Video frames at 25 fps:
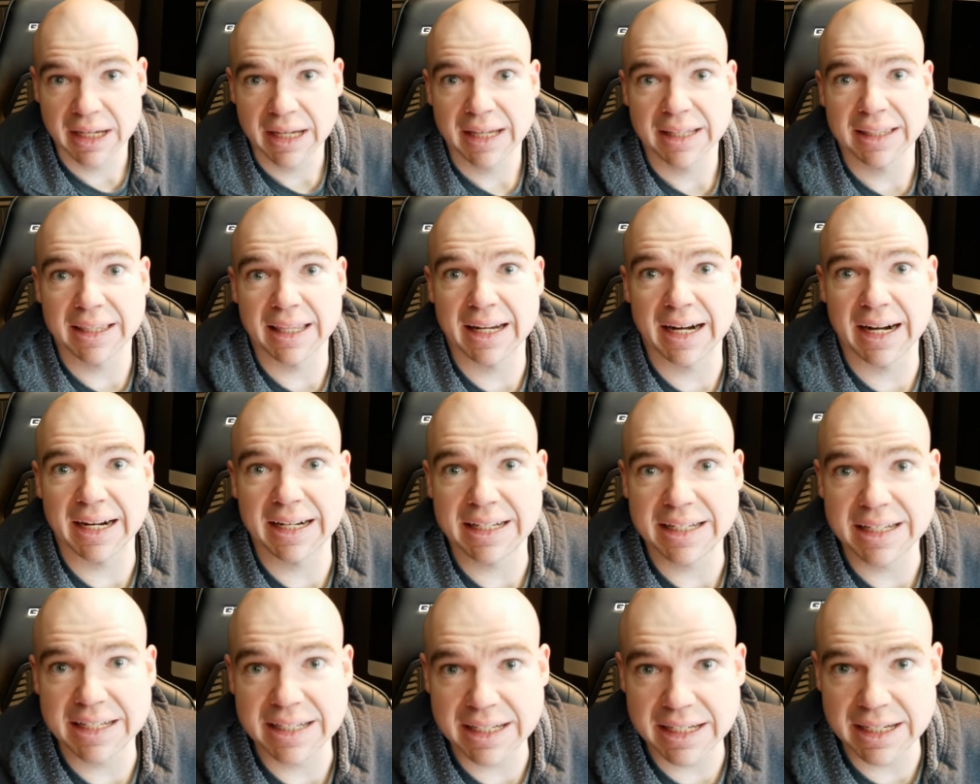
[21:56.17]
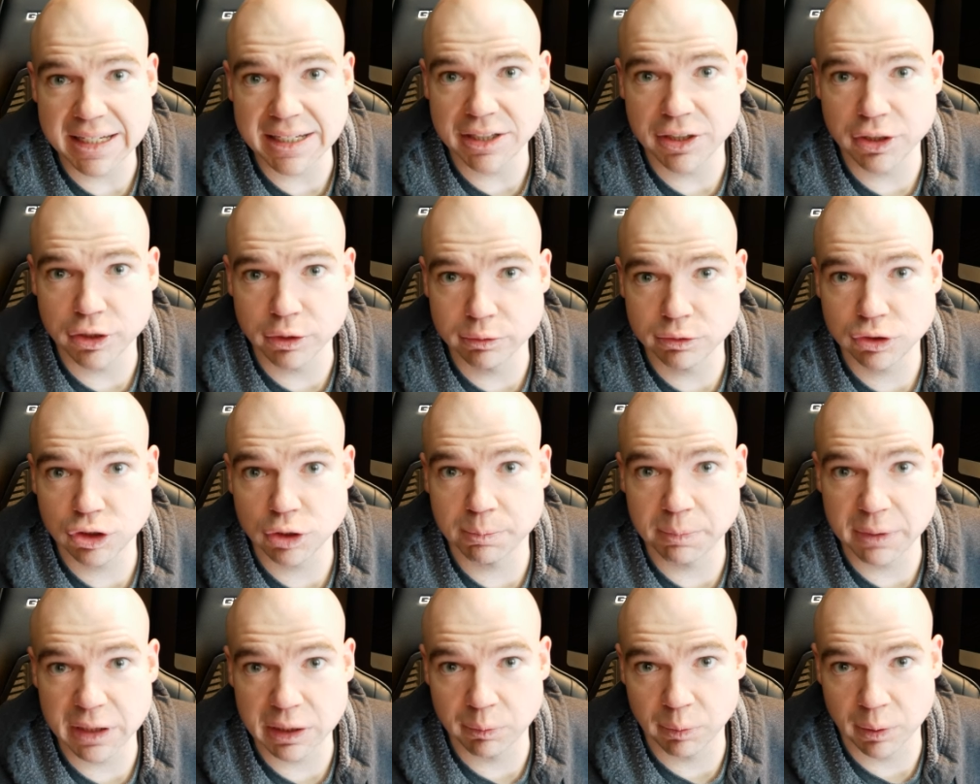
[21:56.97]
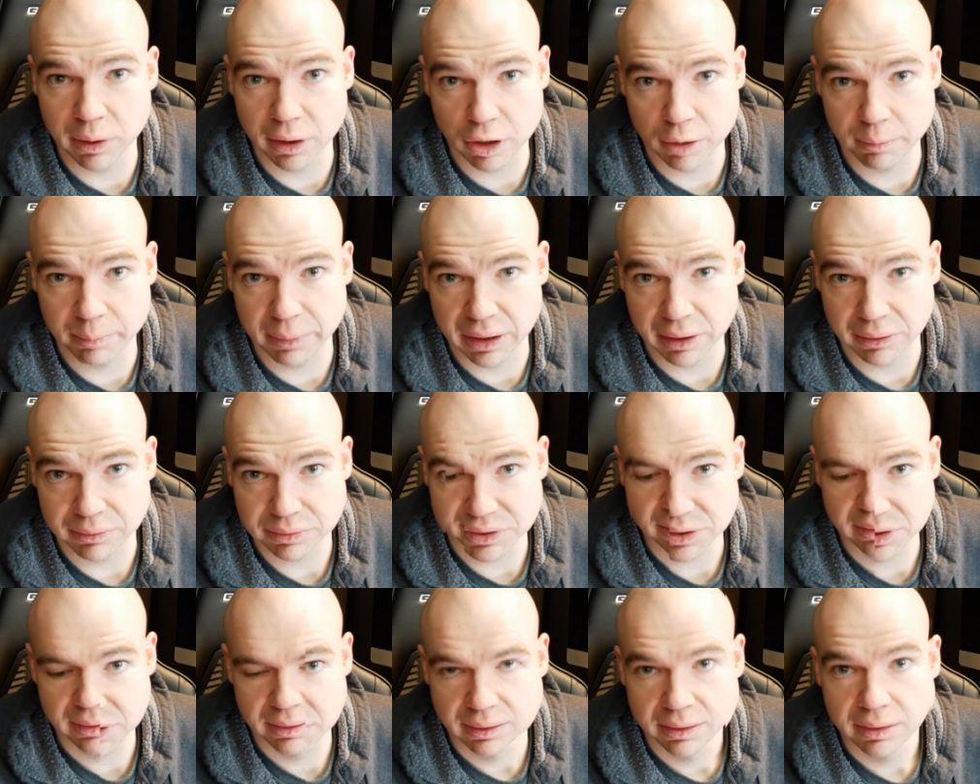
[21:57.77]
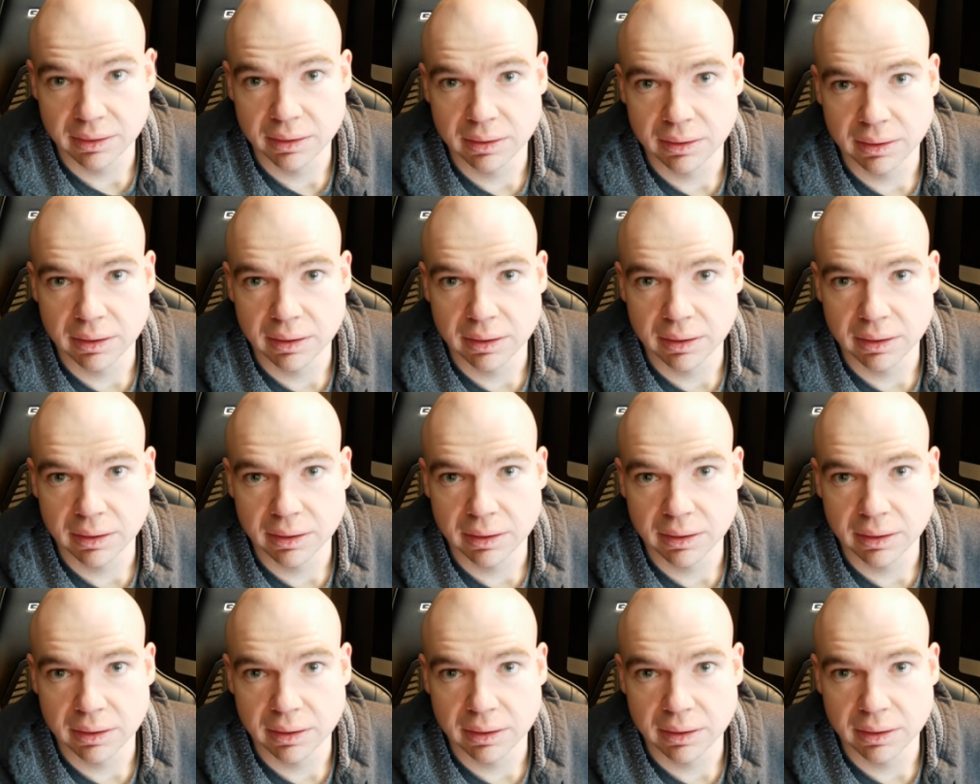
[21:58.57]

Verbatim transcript: that I need you to be aware about.